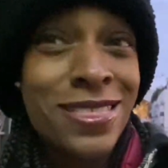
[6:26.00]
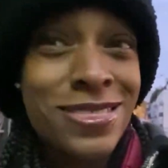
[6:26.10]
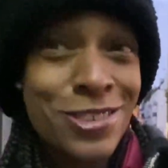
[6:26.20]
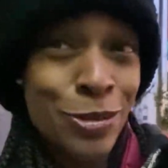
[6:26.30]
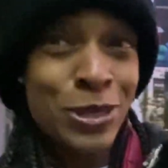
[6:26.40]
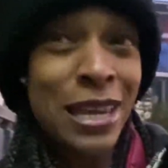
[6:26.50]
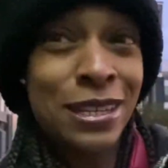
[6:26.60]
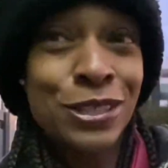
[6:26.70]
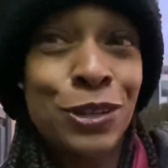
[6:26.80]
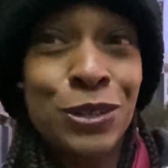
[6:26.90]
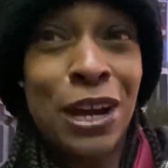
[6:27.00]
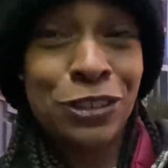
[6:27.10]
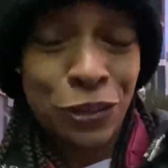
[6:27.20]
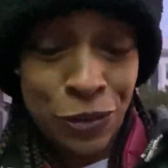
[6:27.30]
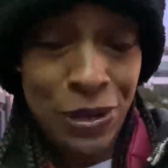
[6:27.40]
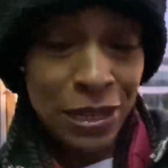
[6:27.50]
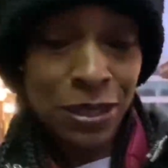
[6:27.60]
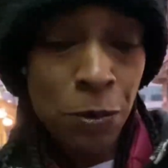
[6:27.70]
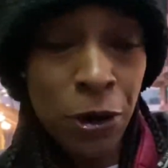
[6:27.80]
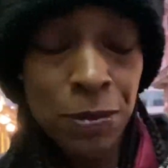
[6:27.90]
you take it to your doctor, your next
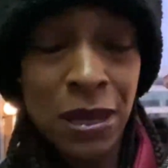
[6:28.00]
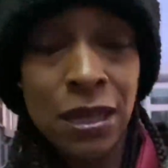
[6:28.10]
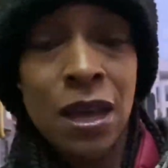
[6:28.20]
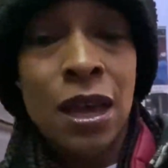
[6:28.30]
appointment.